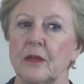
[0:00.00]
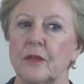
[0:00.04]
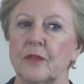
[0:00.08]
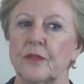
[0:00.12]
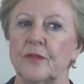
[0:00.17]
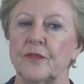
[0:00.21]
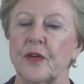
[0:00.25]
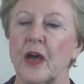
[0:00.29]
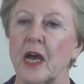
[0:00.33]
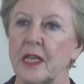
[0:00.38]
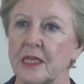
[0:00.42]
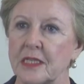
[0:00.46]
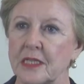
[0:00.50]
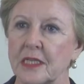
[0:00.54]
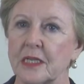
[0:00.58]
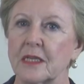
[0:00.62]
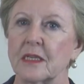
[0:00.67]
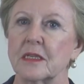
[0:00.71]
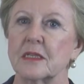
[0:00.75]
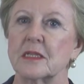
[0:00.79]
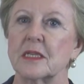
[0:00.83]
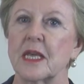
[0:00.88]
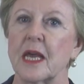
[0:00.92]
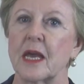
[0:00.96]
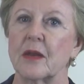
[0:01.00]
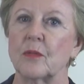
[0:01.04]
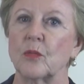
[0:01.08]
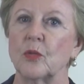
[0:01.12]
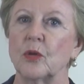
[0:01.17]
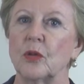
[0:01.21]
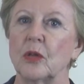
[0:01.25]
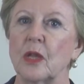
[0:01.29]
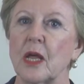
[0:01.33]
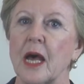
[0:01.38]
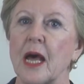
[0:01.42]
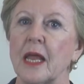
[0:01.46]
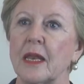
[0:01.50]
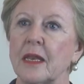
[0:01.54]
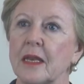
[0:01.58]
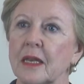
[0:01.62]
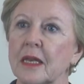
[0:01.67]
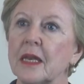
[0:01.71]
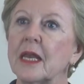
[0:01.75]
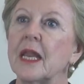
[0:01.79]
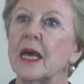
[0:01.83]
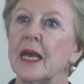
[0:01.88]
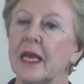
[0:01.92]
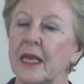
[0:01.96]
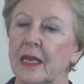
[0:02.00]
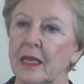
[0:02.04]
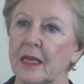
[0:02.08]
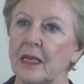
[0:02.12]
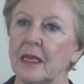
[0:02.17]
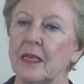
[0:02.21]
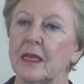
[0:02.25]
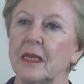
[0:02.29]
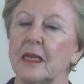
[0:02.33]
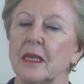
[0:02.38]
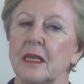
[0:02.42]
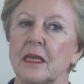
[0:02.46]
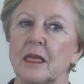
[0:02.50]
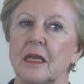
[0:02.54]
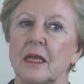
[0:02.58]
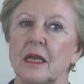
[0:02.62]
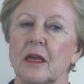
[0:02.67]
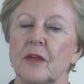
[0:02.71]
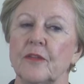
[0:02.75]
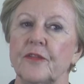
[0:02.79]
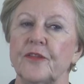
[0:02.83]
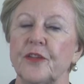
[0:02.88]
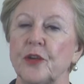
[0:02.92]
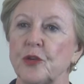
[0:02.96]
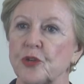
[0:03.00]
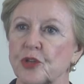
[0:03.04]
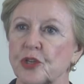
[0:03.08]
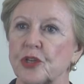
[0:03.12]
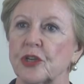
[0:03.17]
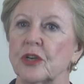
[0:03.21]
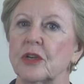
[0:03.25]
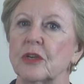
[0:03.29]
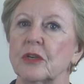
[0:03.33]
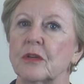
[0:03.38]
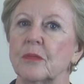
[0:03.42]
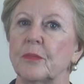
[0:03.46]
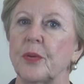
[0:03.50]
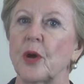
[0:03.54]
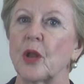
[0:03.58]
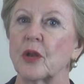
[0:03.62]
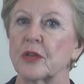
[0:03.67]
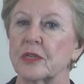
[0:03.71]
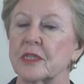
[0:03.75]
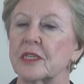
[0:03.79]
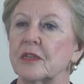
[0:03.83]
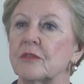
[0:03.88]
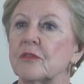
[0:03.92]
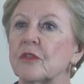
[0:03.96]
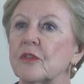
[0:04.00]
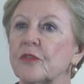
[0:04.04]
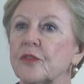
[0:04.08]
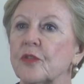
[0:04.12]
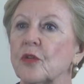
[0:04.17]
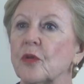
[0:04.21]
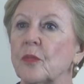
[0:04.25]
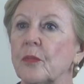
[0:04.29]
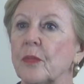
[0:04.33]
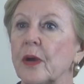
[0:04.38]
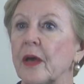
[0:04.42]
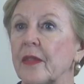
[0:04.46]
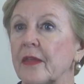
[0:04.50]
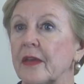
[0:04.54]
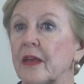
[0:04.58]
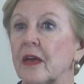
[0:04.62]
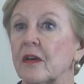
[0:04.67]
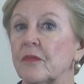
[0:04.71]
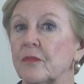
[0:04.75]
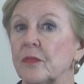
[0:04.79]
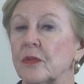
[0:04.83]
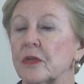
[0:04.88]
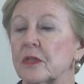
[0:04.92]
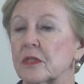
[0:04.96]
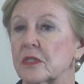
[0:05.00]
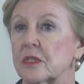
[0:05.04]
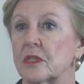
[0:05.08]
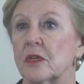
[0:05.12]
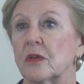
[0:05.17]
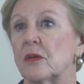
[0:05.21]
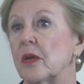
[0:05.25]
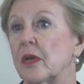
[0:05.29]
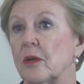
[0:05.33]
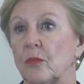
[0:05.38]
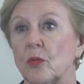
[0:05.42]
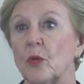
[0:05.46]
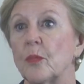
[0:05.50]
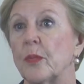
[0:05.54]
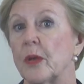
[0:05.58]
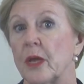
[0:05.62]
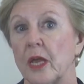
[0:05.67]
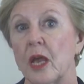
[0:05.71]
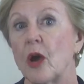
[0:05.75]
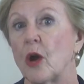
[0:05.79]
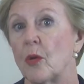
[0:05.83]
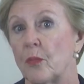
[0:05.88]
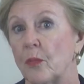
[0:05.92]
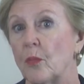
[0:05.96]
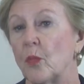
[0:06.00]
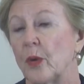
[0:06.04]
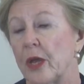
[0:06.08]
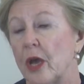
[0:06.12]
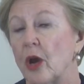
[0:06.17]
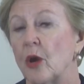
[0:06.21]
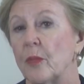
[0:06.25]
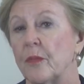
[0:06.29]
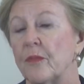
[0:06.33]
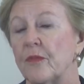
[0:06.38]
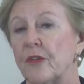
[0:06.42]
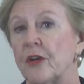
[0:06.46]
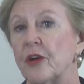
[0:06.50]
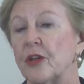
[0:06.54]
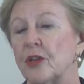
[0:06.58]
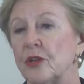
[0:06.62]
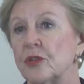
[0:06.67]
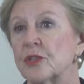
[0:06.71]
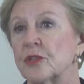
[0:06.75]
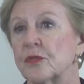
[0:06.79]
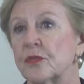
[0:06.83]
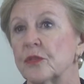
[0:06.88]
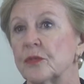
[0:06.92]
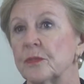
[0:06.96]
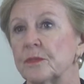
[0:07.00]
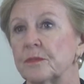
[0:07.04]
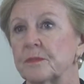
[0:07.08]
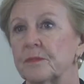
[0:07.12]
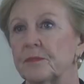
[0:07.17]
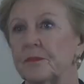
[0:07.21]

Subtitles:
findings that will underlay future policy reform by the government. So it will be, we hope, very useful.